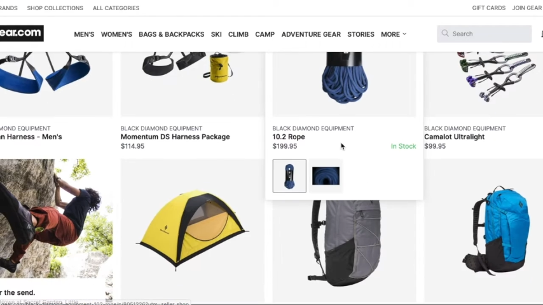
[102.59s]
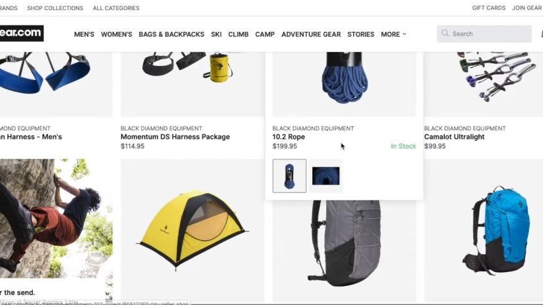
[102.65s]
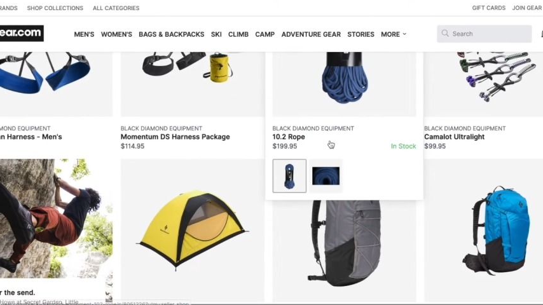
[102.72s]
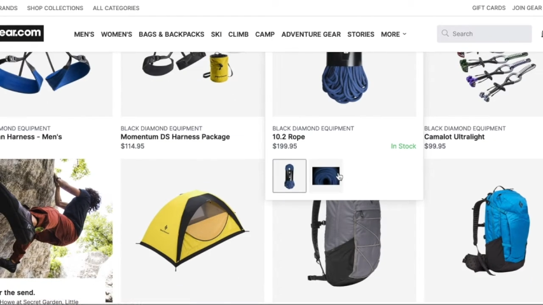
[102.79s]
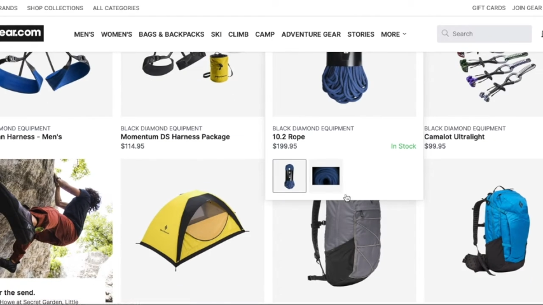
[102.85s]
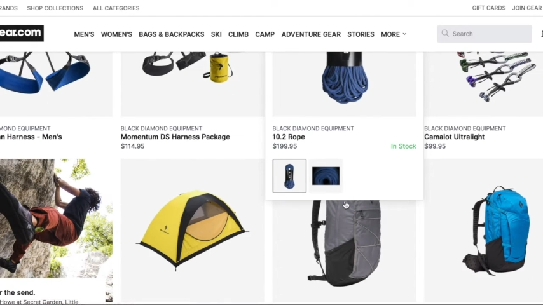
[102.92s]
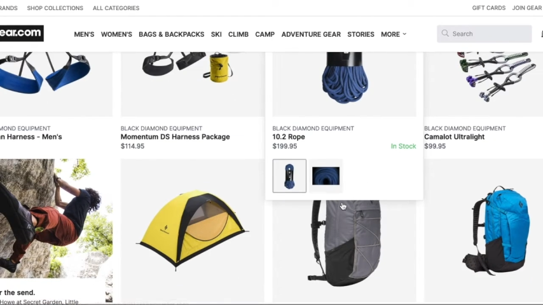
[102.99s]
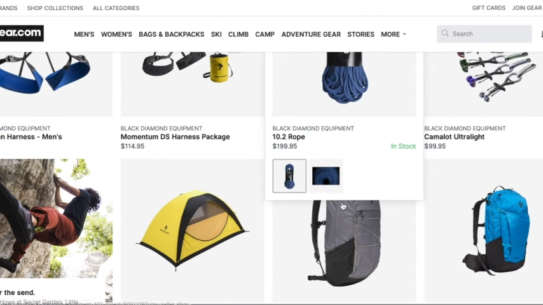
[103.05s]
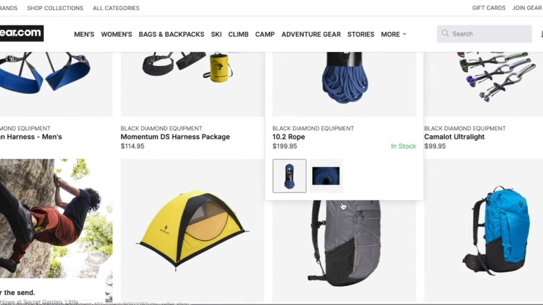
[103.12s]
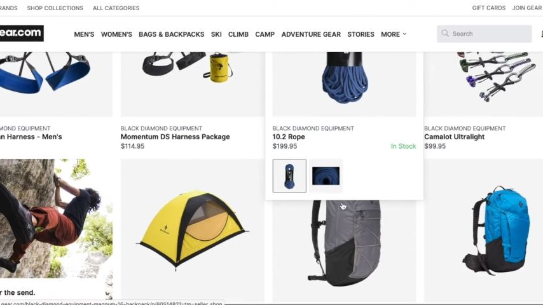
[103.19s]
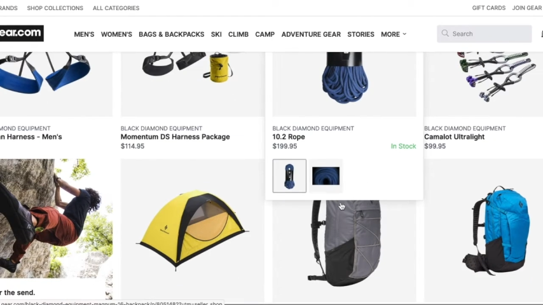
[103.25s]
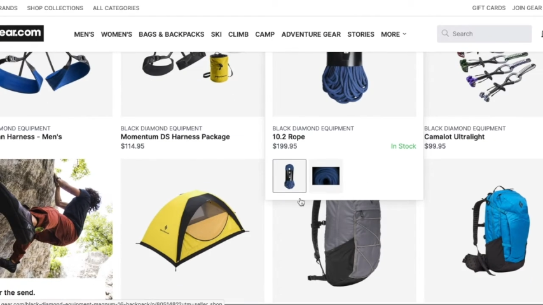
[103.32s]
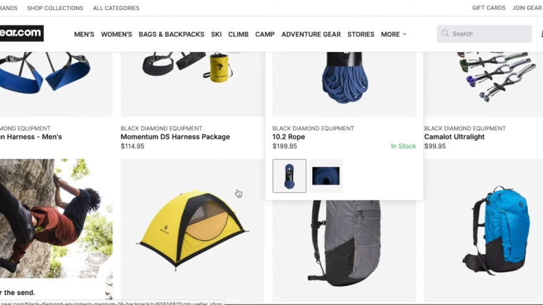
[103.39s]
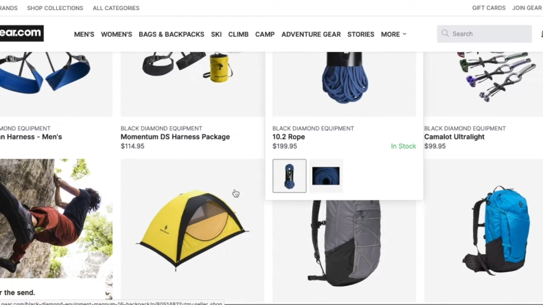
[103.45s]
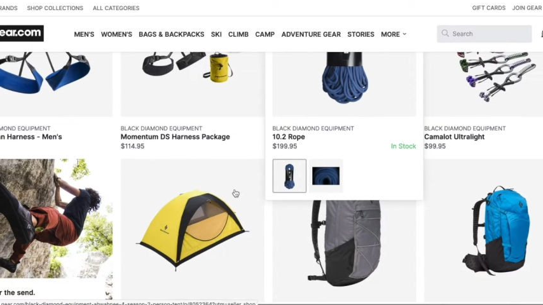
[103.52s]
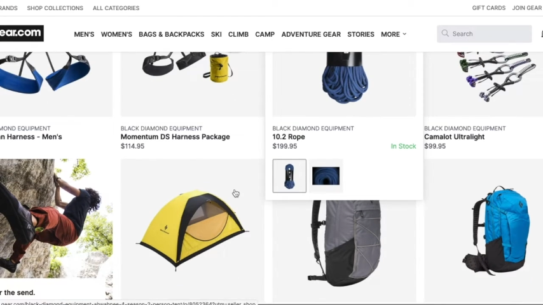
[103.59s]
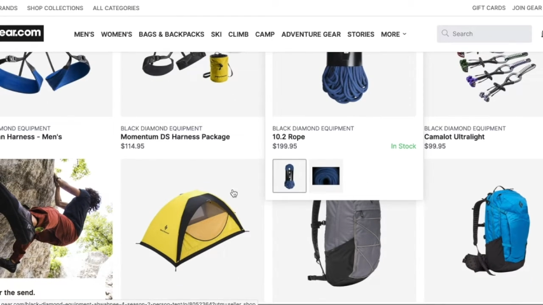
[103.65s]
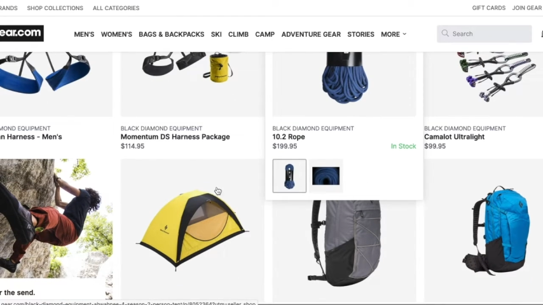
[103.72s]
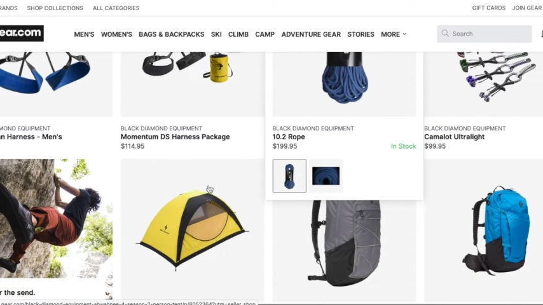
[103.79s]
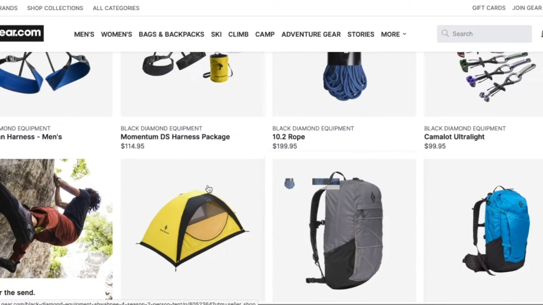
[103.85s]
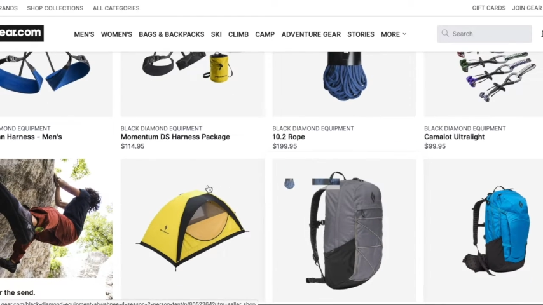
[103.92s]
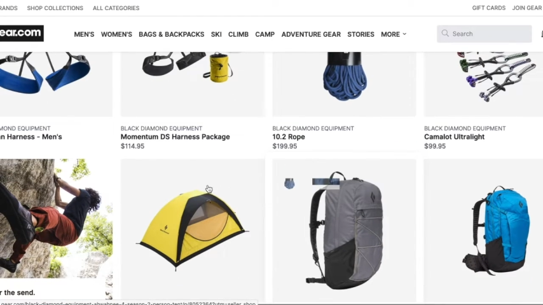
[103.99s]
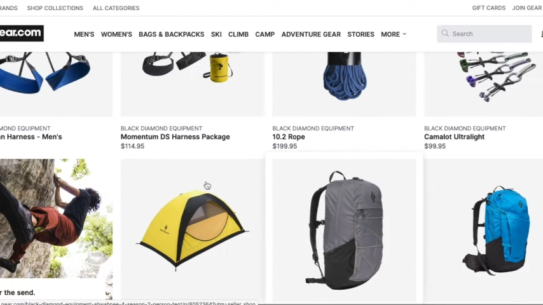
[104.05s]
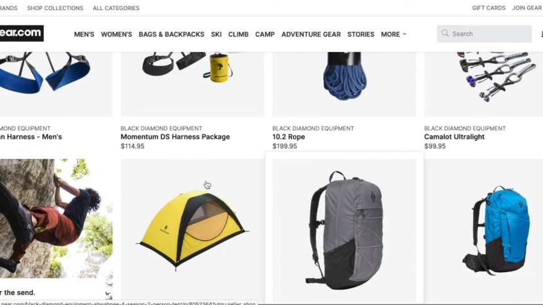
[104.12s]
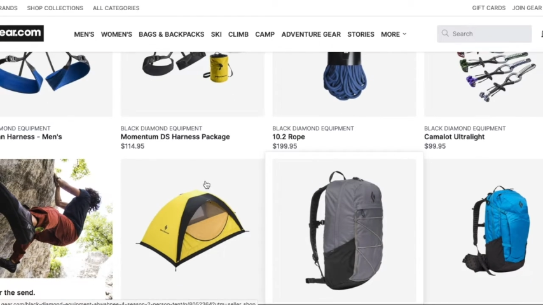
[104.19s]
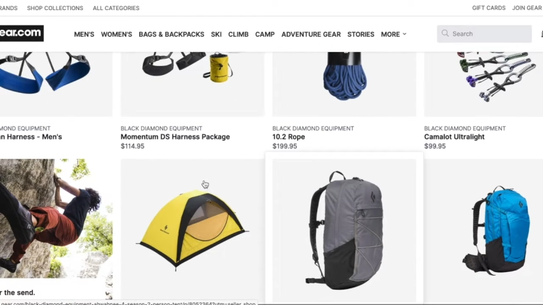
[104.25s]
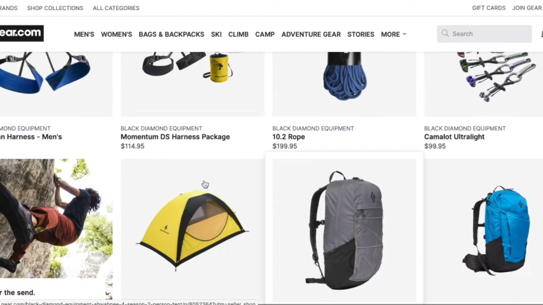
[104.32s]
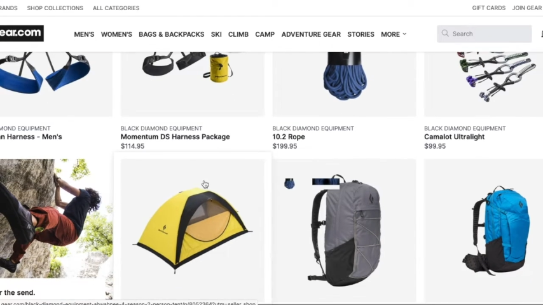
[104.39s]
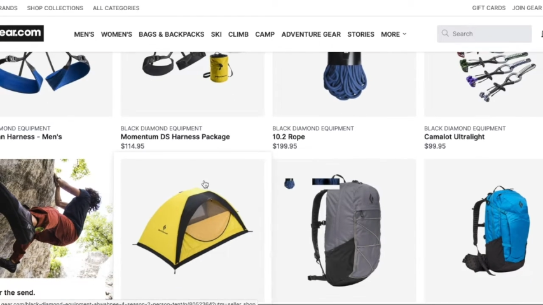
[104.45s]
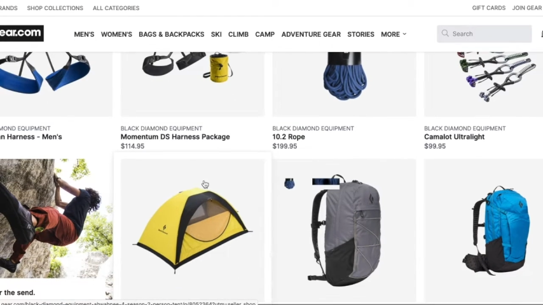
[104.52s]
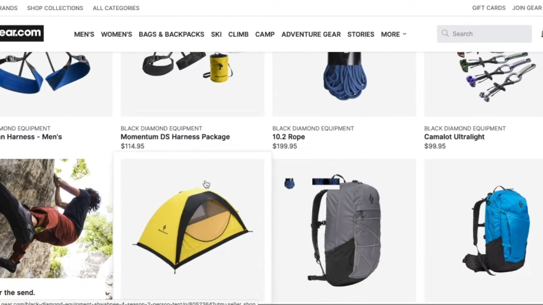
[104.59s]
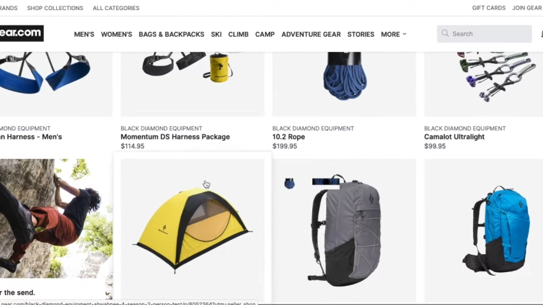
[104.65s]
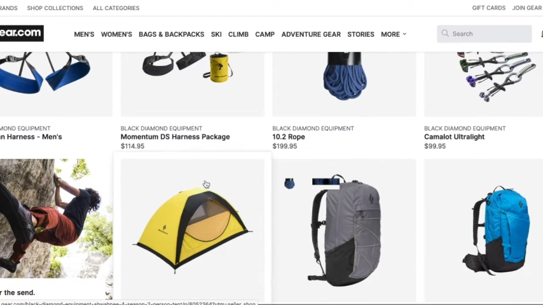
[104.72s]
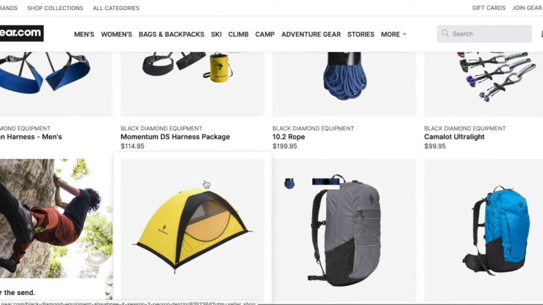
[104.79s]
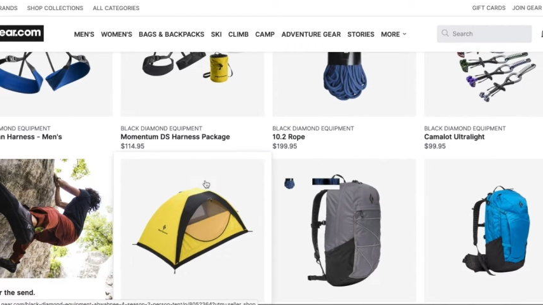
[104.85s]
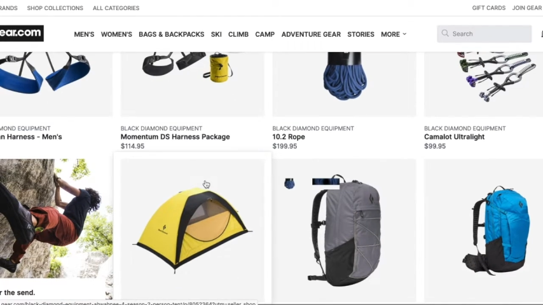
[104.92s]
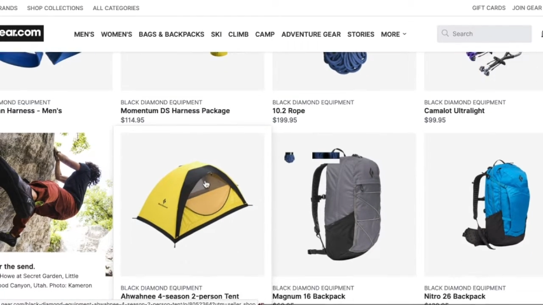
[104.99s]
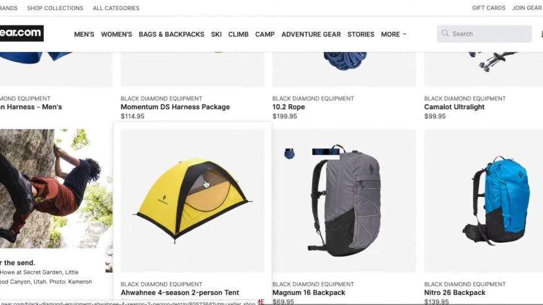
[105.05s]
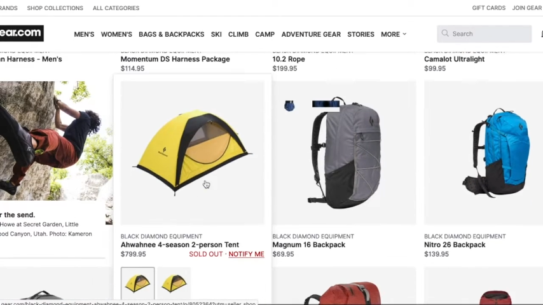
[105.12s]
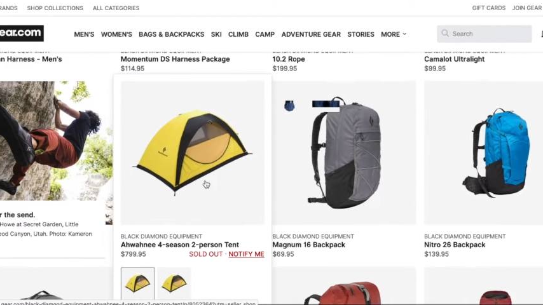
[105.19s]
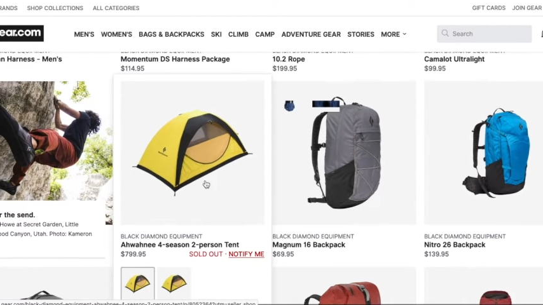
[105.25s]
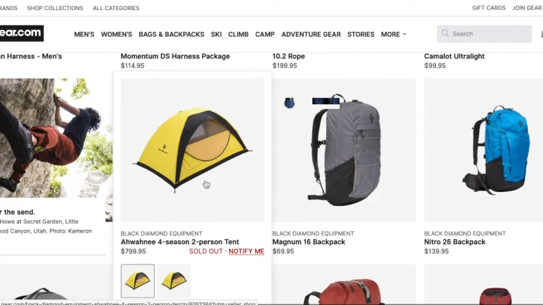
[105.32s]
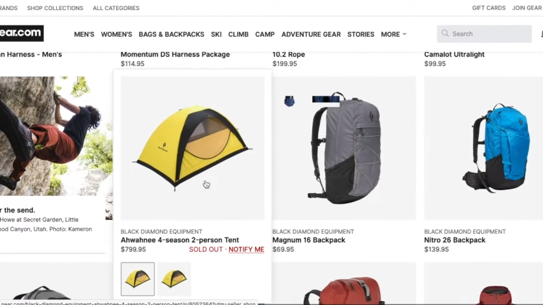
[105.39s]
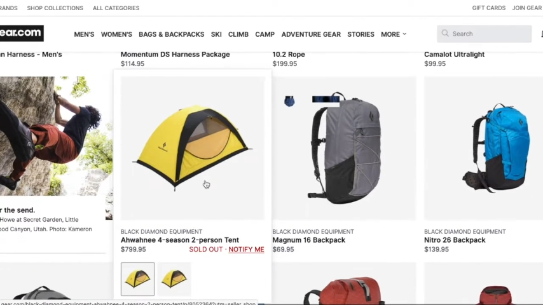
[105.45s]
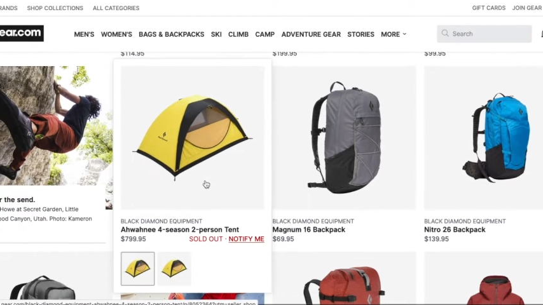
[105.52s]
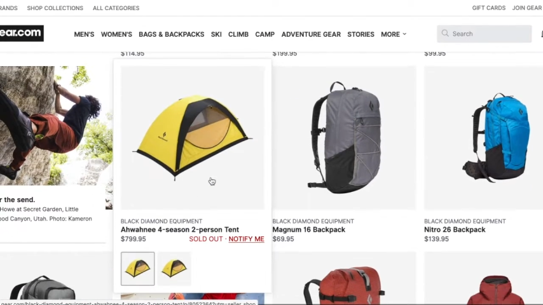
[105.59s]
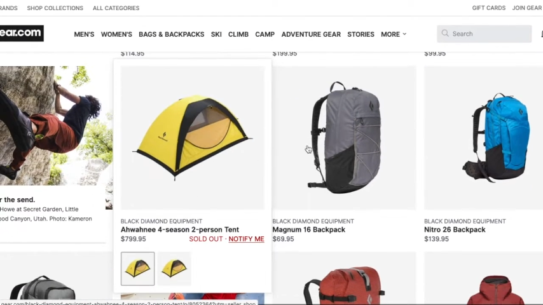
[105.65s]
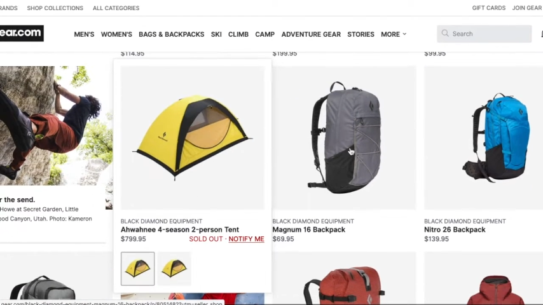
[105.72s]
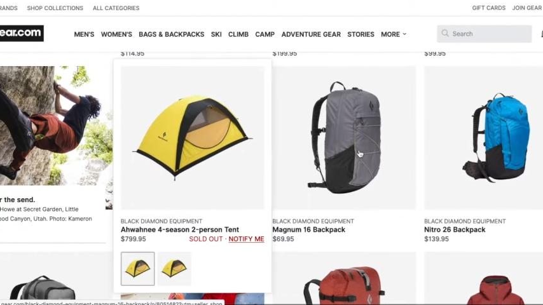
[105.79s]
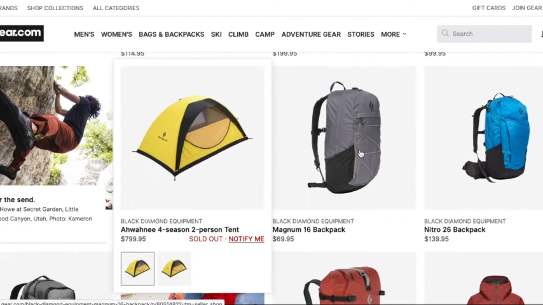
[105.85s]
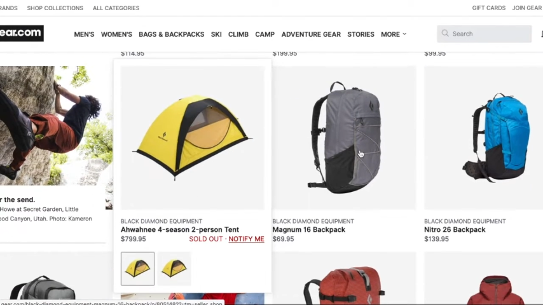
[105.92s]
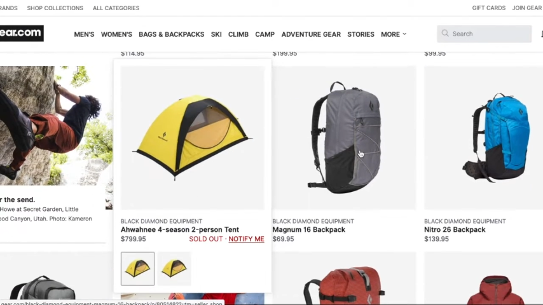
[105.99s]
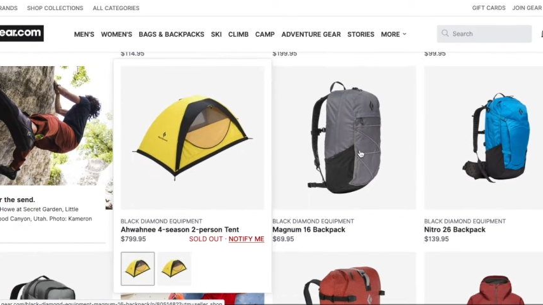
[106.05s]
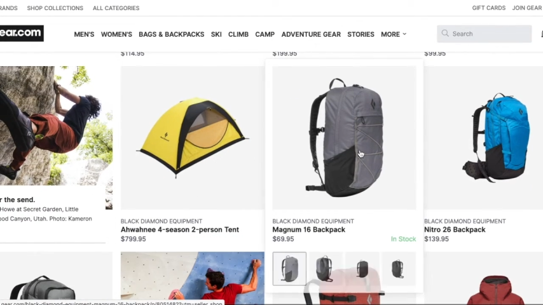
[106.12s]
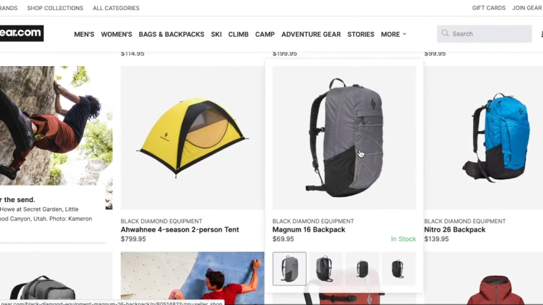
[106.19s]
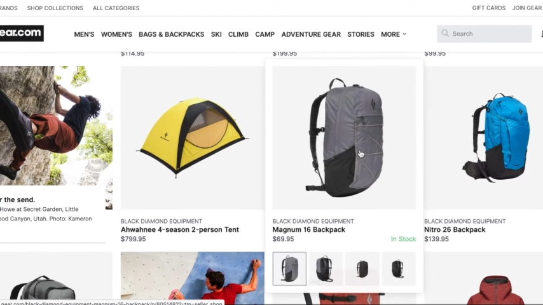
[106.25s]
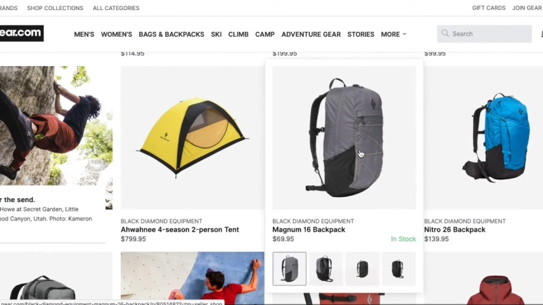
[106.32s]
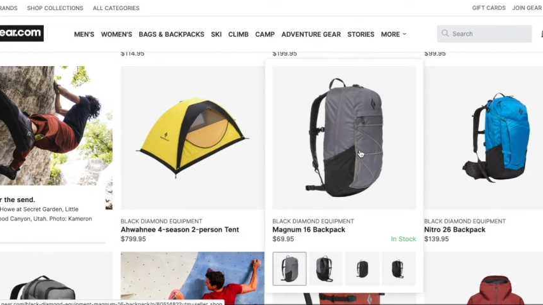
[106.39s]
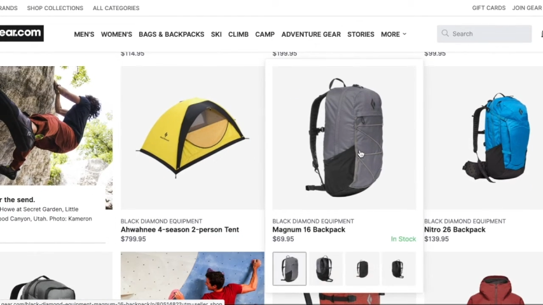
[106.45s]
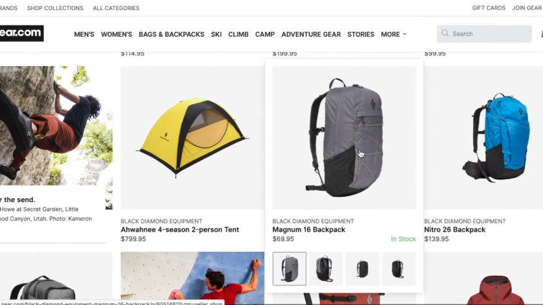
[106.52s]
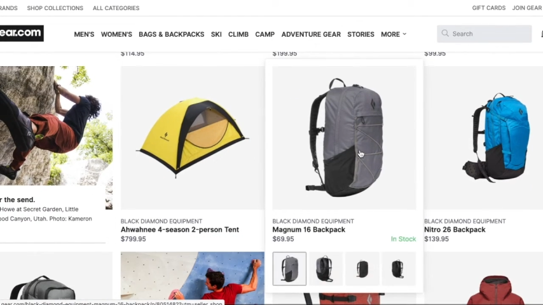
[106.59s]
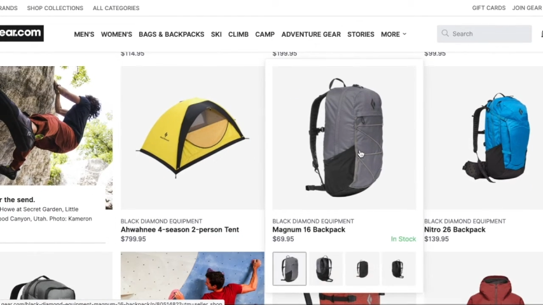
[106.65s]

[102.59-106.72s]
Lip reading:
(no speaker visible)